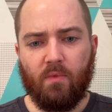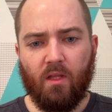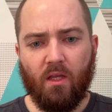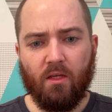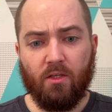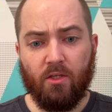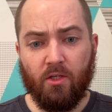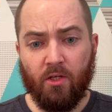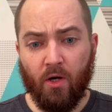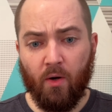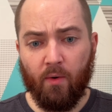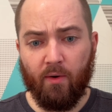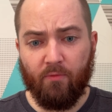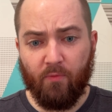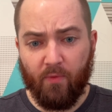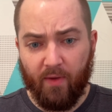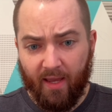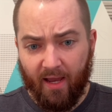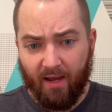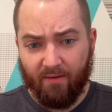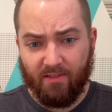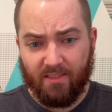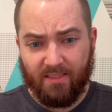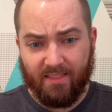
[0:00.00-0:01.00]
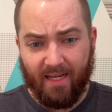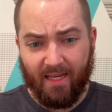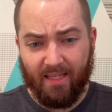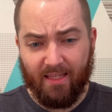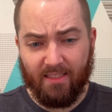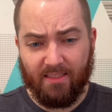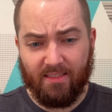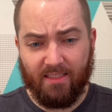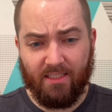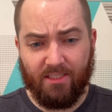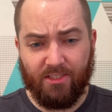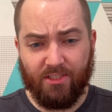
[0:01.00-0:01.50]
You know, if we have a
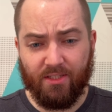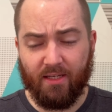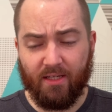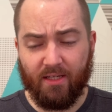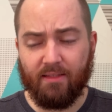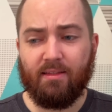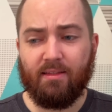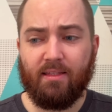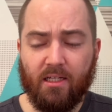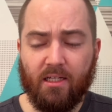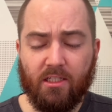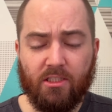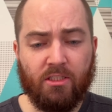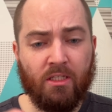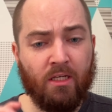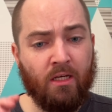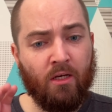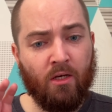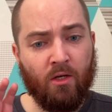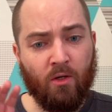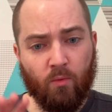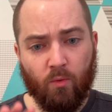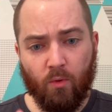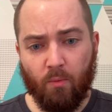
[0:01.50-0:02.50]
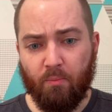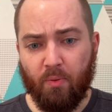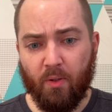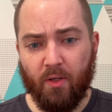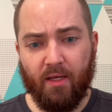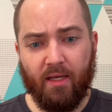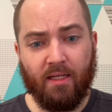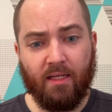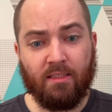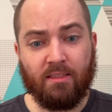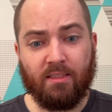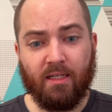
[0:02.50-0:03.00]
daily teaching like this, we'll put
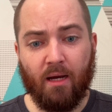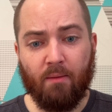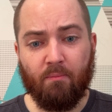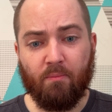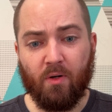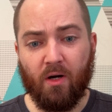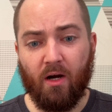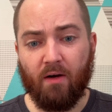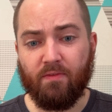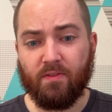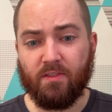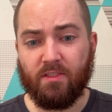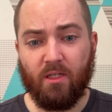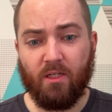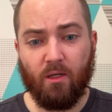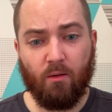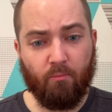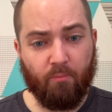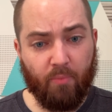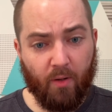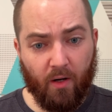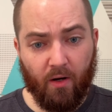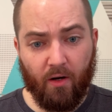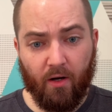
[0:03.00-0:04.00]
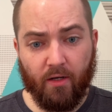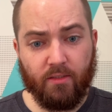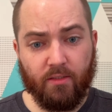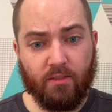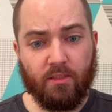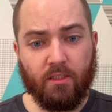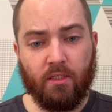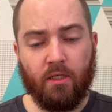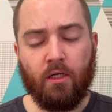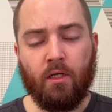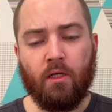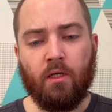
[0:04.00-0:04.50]
end time prophecy on
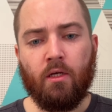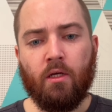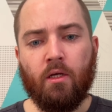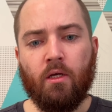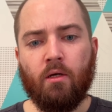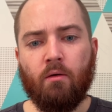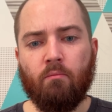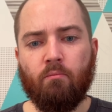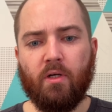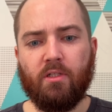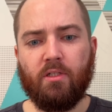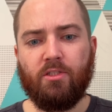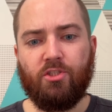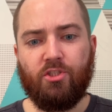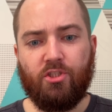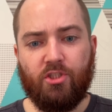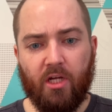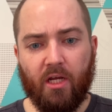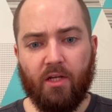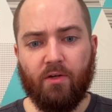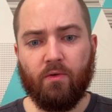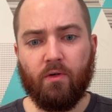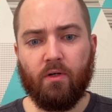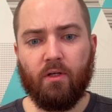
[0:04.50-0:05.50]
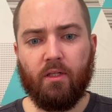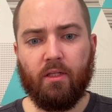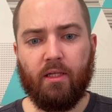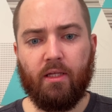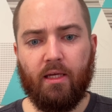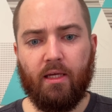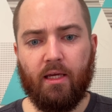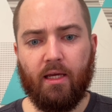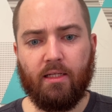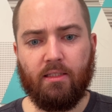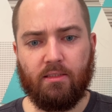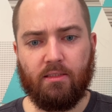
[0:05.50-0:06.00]
pause. But
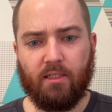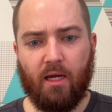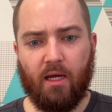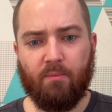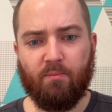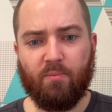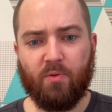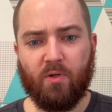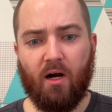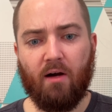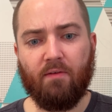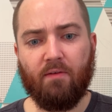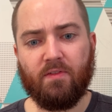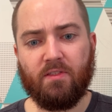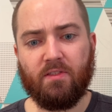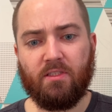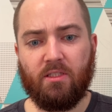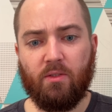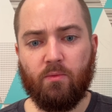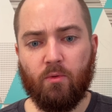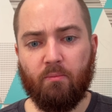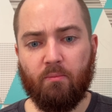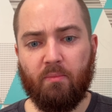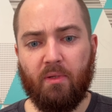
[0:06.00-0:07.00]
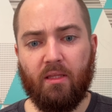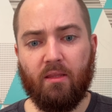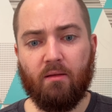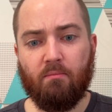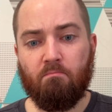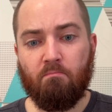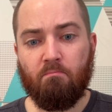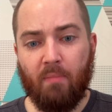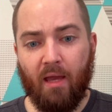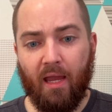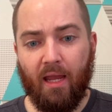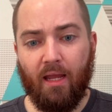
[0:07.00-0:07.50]
generally, end time prophecy will be the
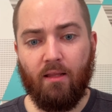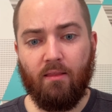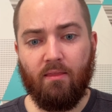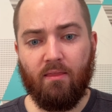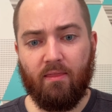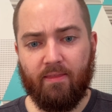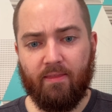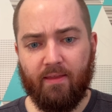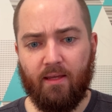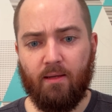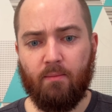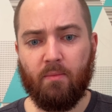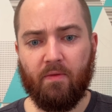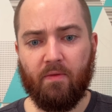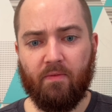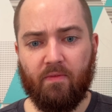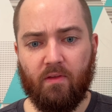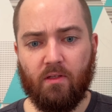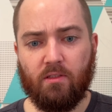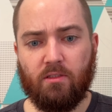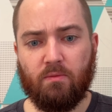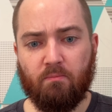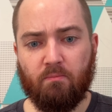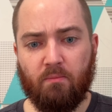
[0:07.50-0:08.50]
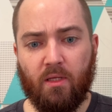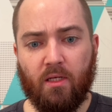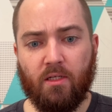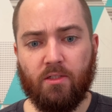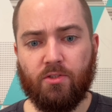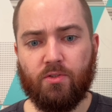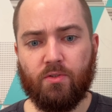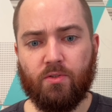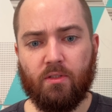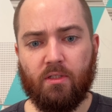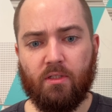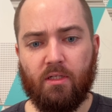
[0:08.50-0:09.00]
main theme of this
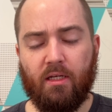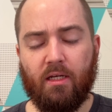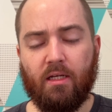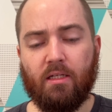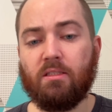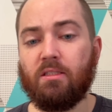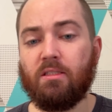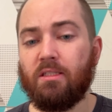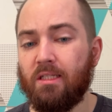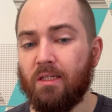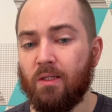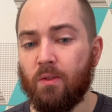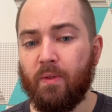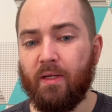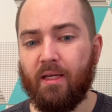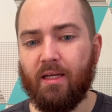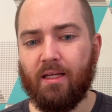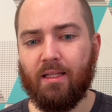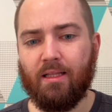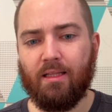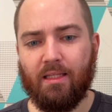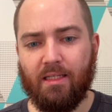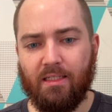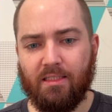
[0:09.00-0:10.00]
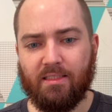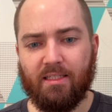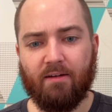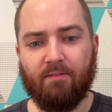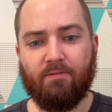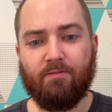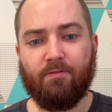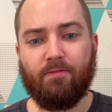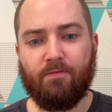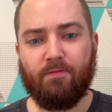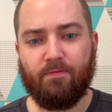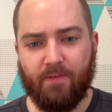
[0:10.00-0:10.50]
ministry until we at least
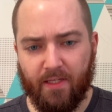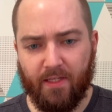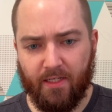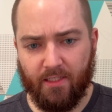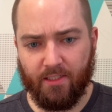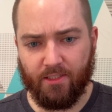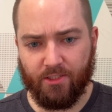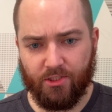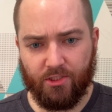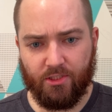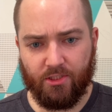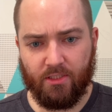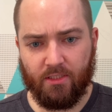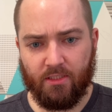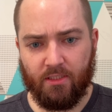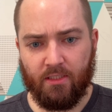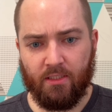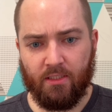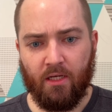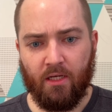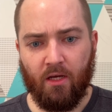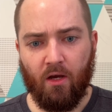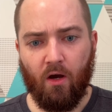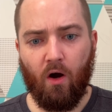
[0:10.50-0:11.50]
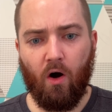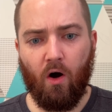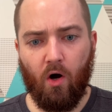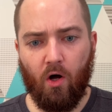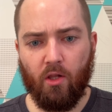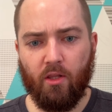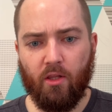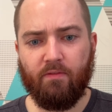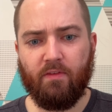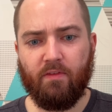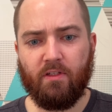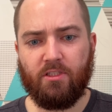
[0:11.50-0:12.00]
have finished
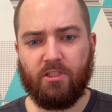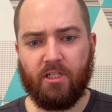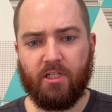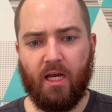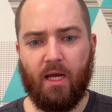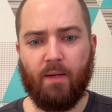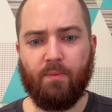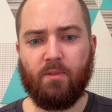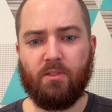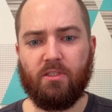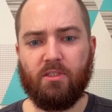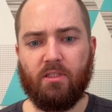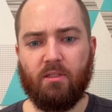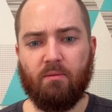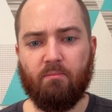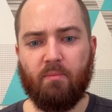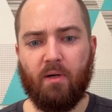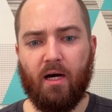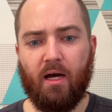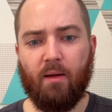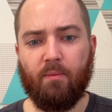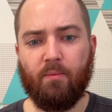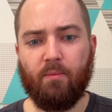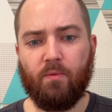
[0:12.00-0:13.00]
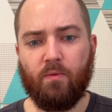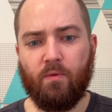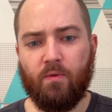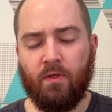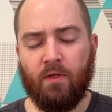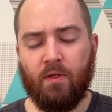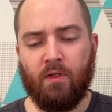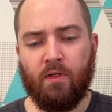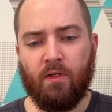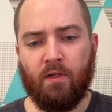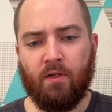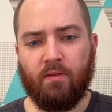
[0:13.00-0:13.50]
all of the chapters in the Bible
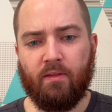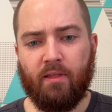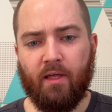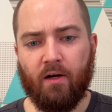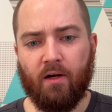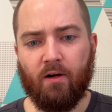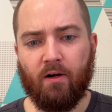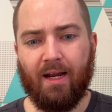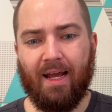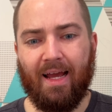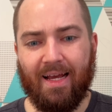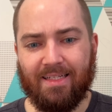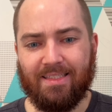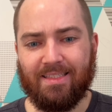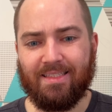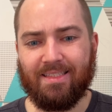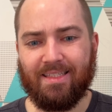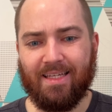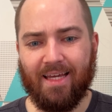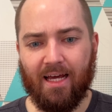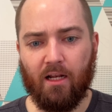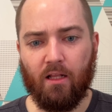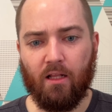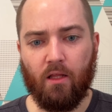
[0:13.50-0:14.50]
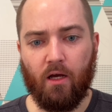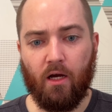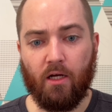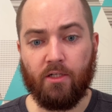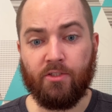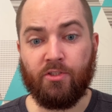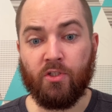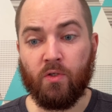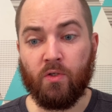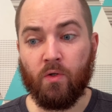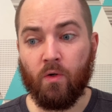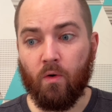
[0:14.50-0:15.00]
that are
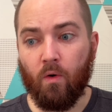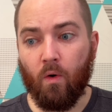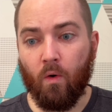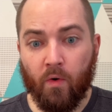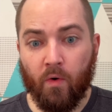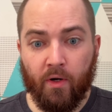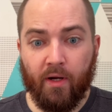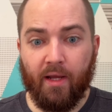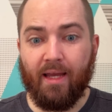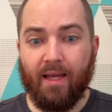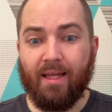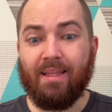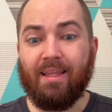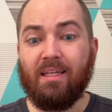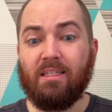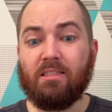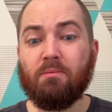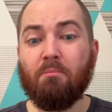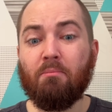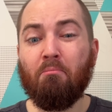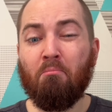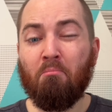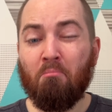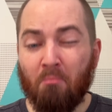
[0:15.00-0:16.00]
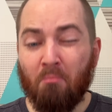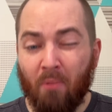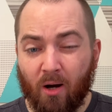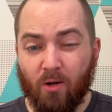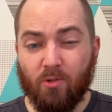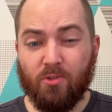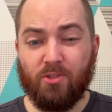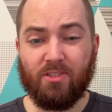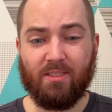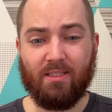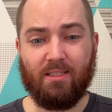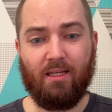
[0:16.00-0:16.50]
eschatological, or at least
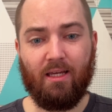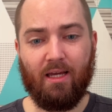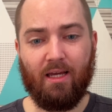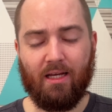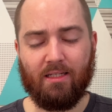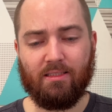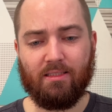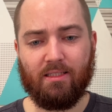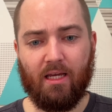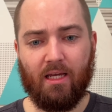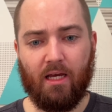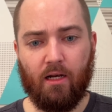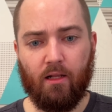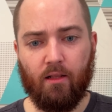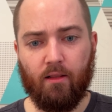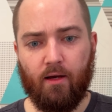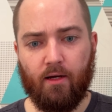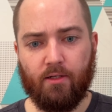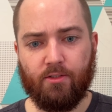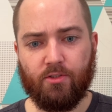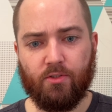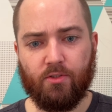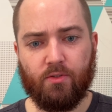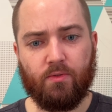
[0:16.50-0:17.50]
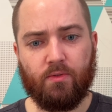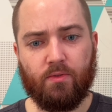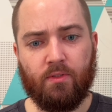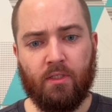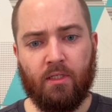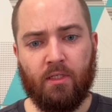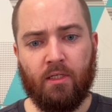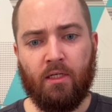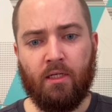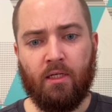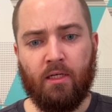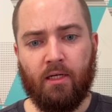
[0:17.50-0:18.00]
mostly eschatological.
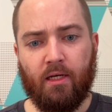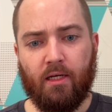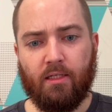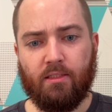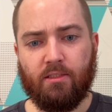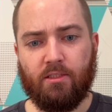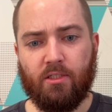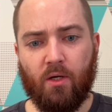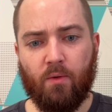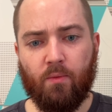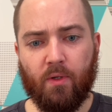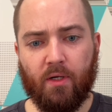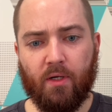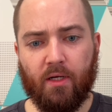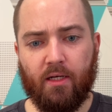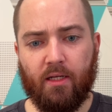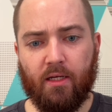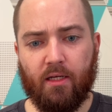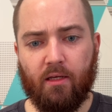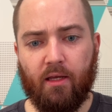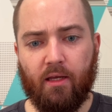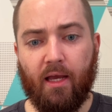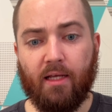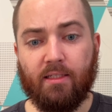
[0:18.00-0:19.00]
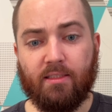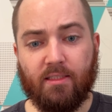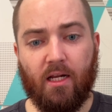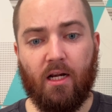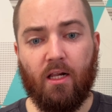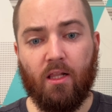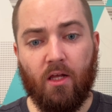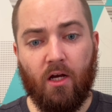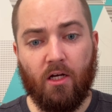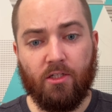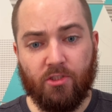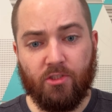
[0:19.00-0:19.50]
And so we're going to
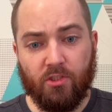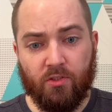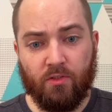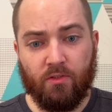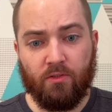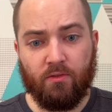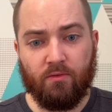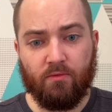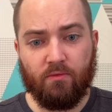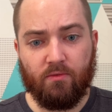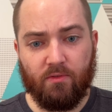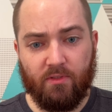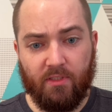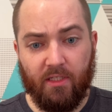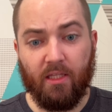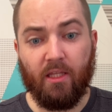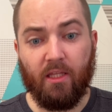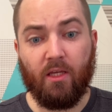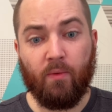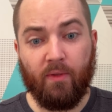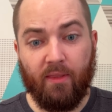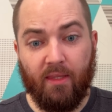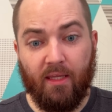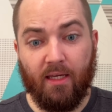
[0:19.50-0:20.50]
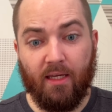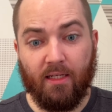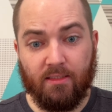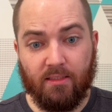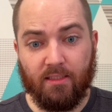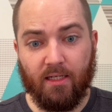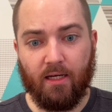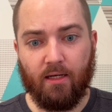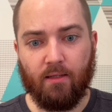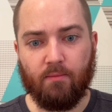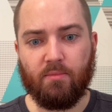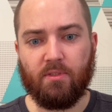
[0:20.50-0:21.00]
eschatological dealing with the end
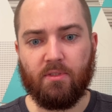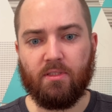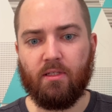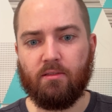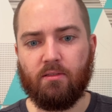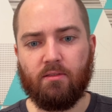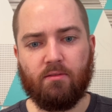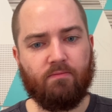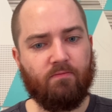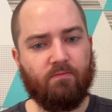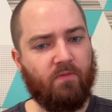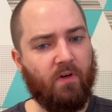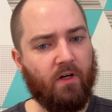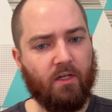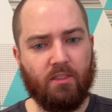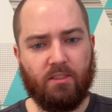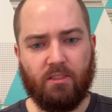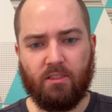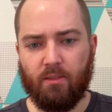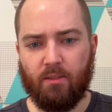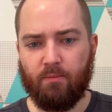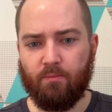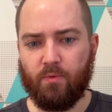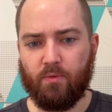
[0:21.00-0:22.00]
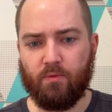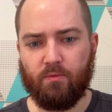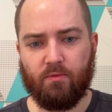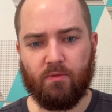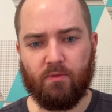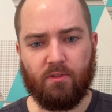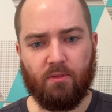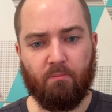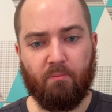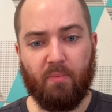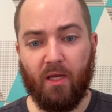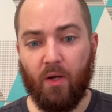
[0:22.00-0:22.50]
times. That's very simple.
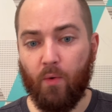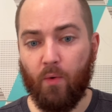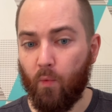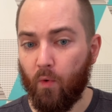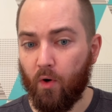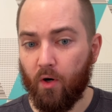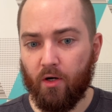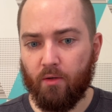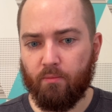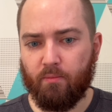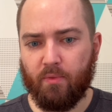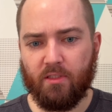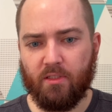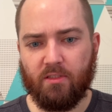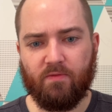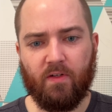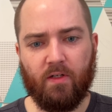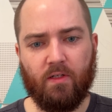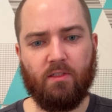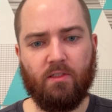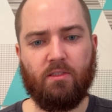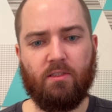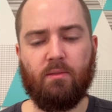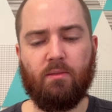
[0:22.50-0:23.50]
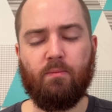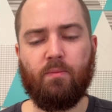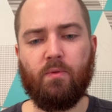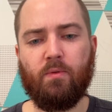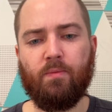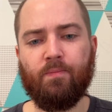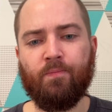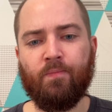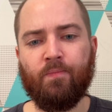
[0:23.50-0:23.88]
It's a big word, but it's very simple.